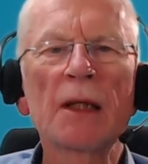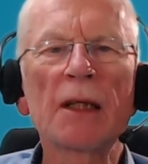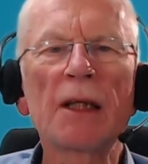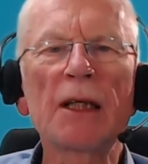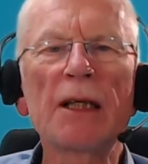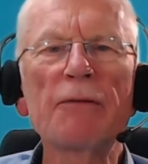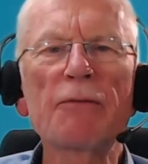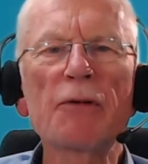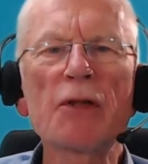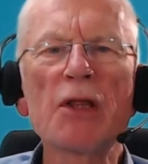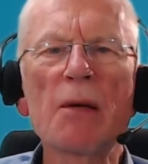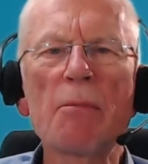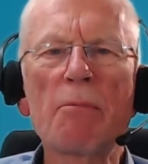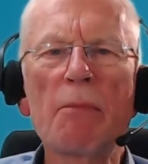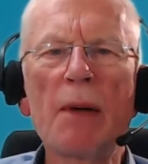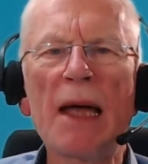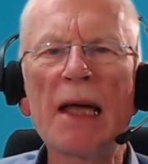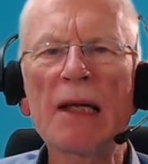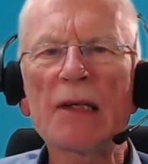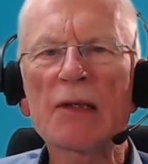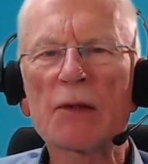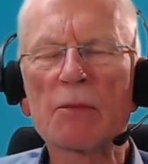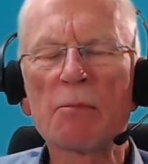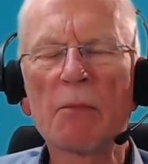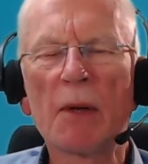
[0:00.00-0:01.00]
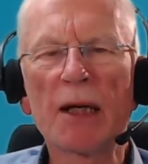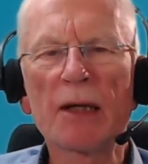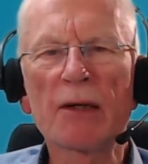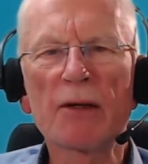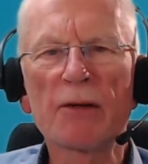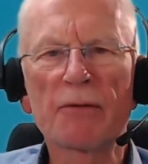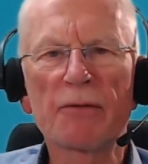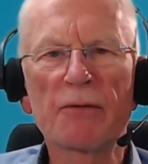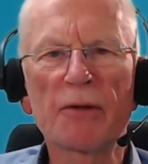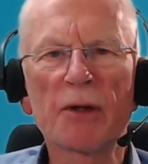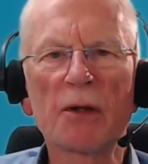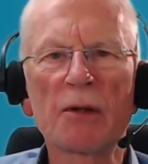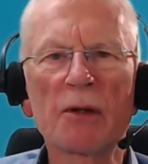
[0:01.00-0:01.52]
Even the best
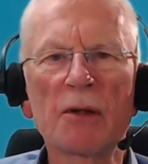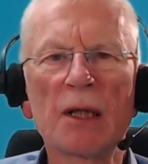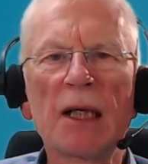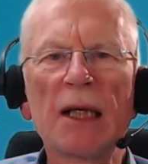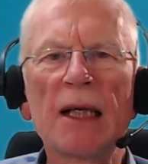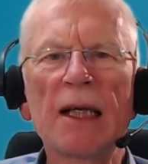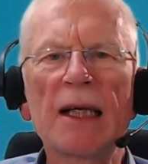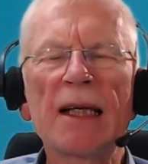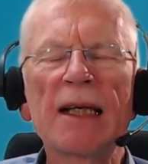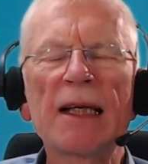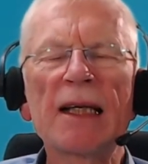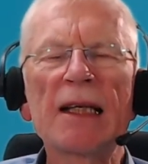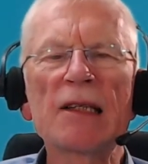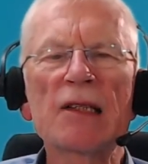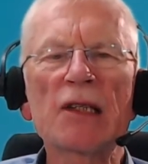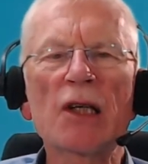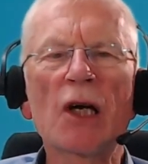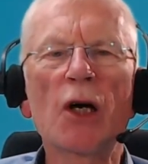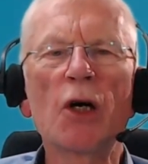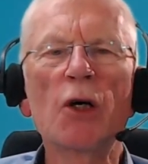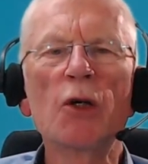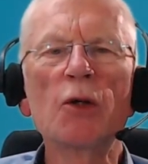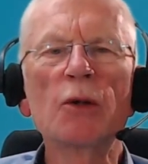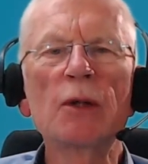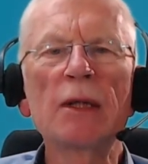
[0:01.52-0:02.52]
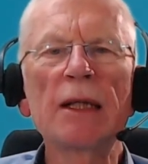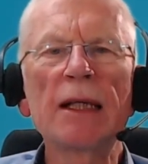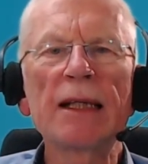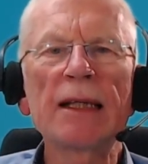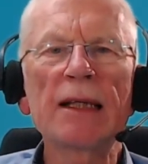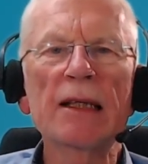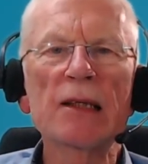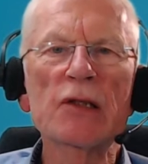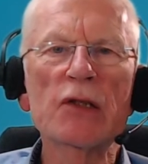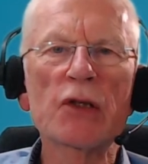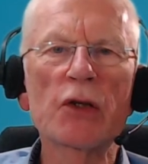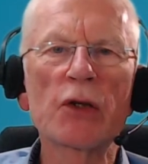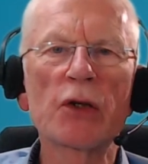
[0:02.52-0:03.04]
microphone is
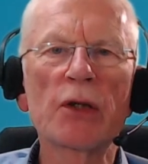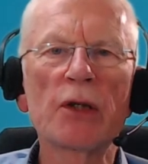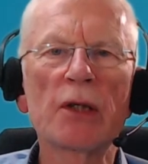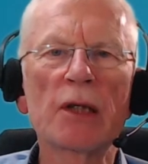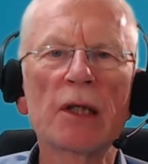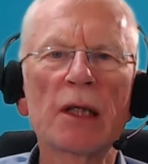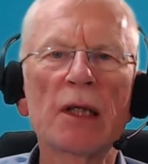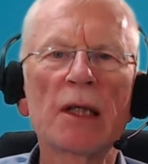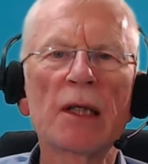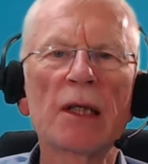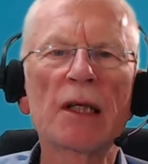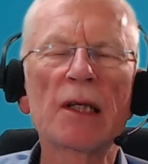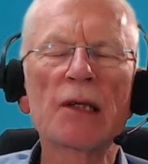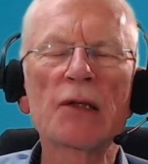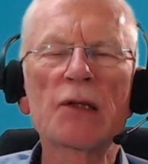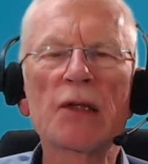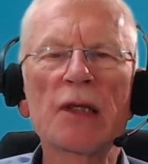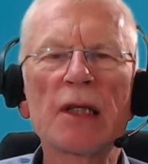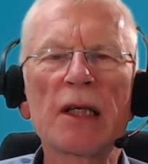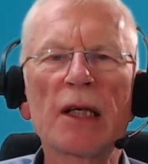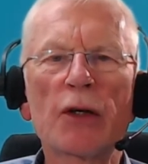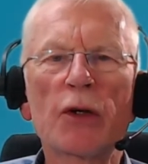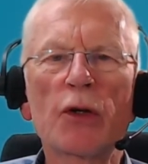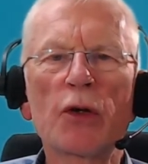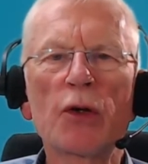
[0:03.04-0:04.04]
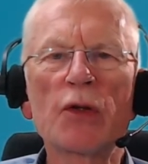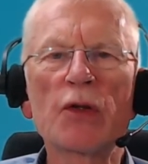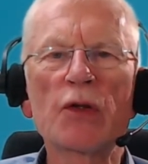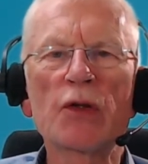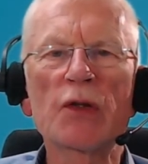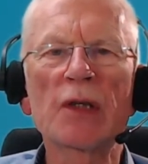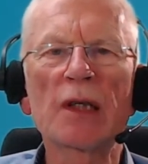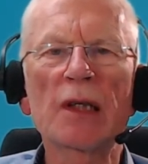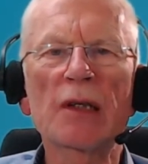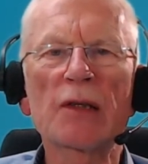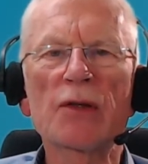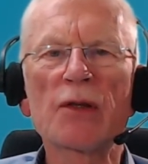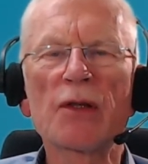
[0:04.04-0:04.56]
only as good as the
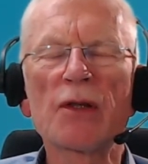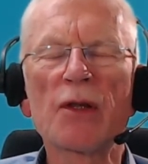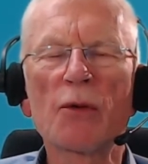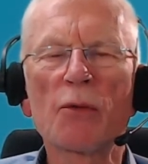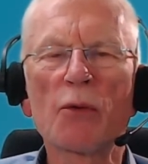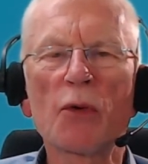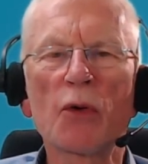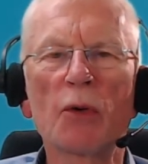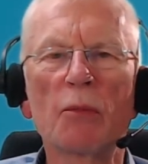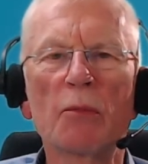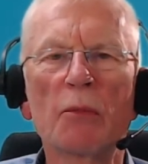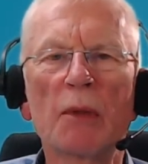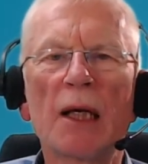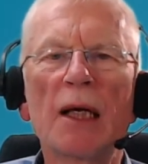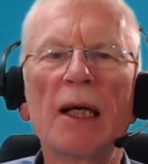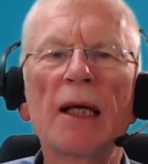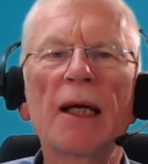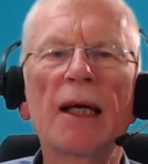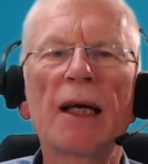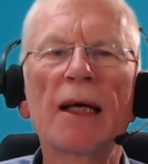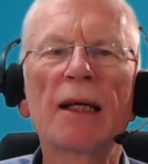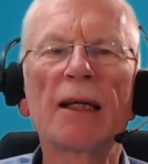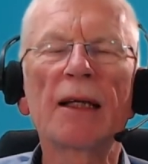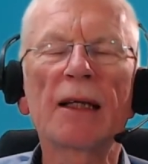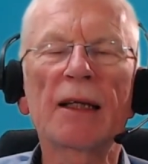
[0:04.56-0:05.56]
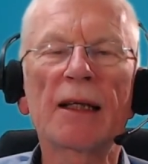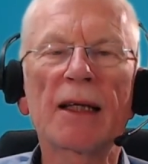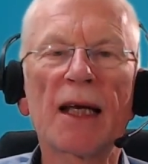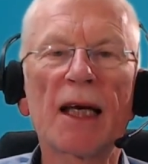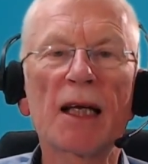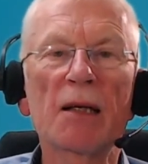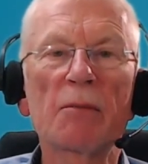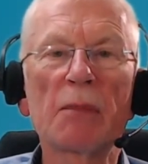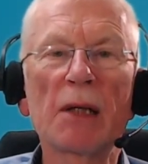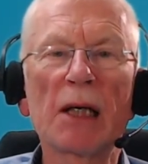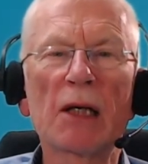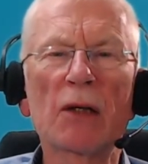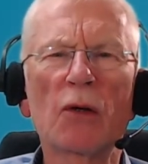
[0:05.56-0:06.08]
acoustics in the room, and it
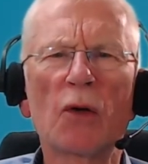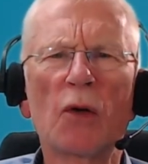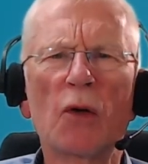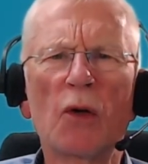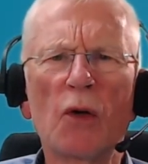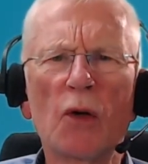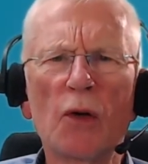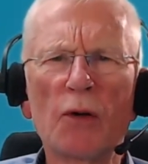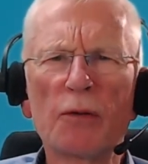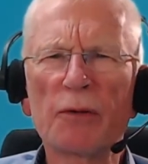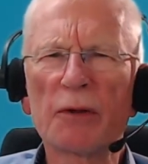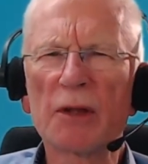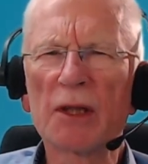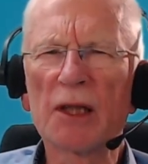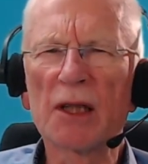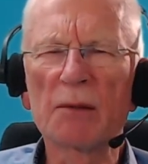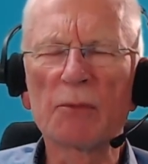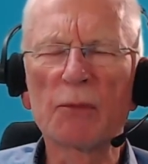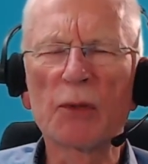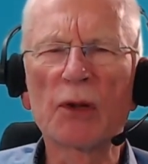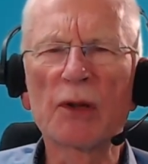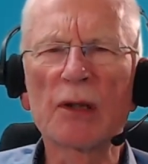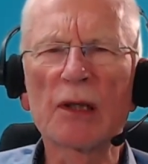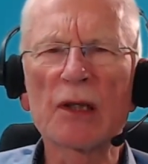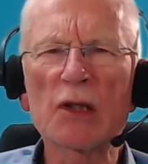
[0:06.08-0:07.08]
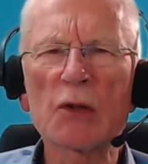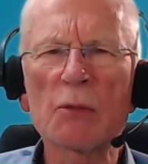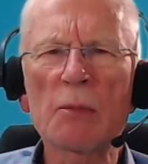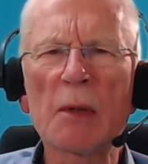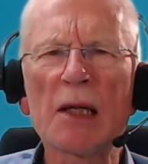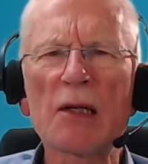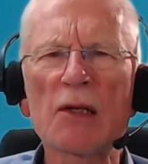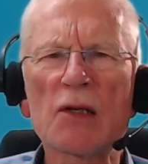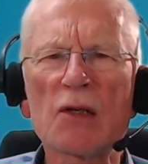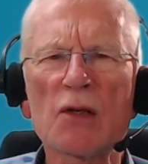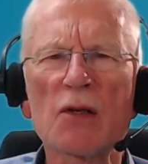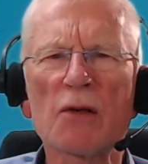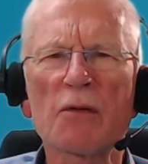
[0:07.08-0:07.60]
can be an awful lot more
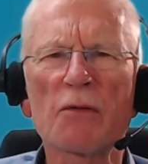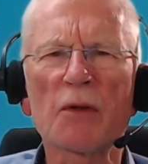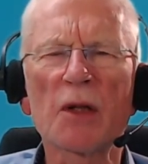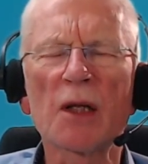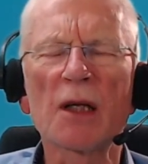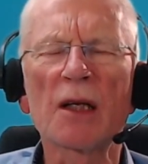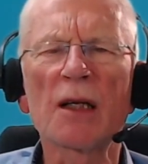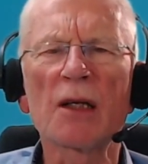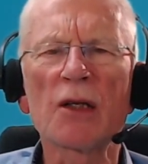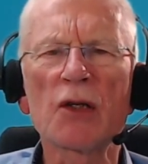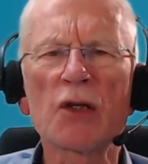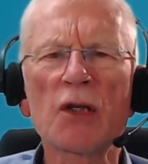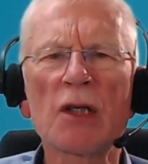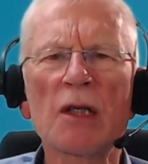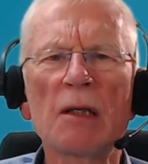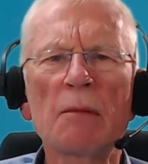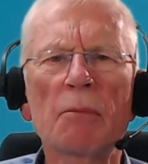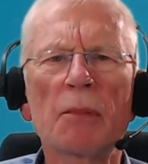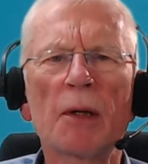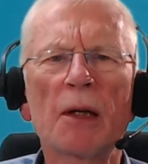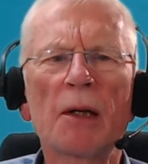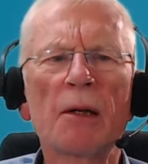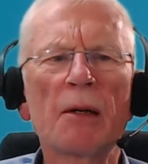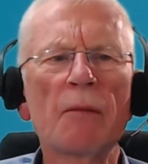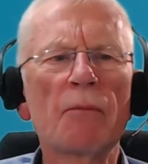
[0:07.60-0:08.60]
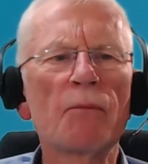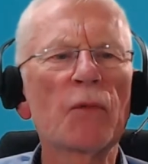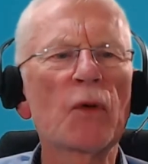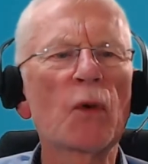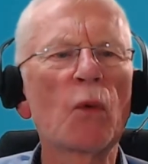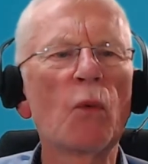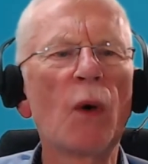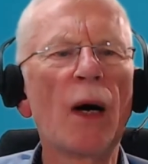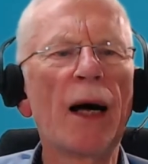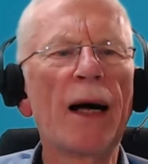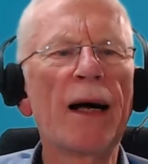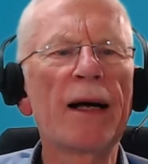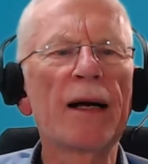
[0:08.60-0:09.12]
expensive than a cheap
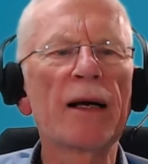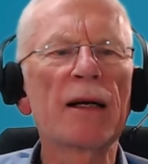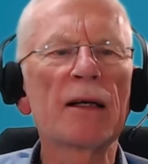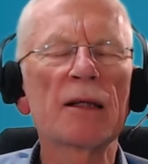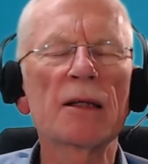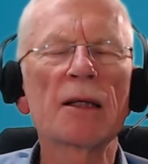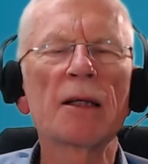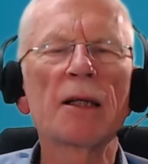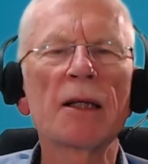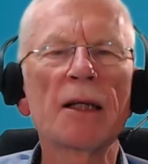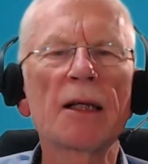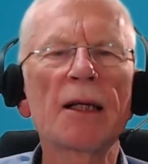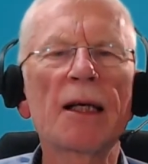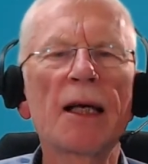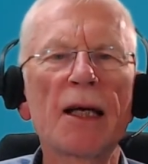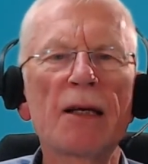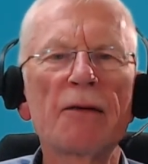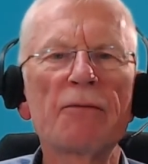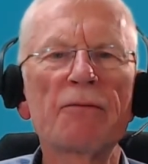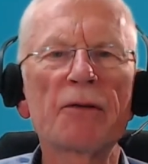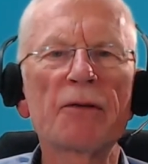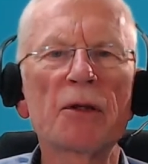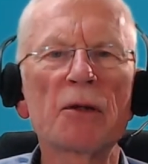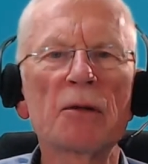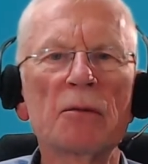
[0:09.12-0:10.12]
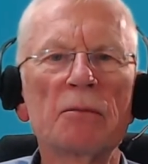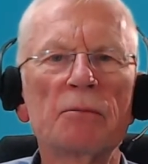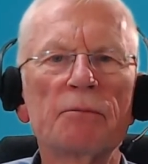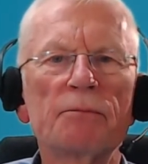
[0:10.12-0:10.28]
wired headphone.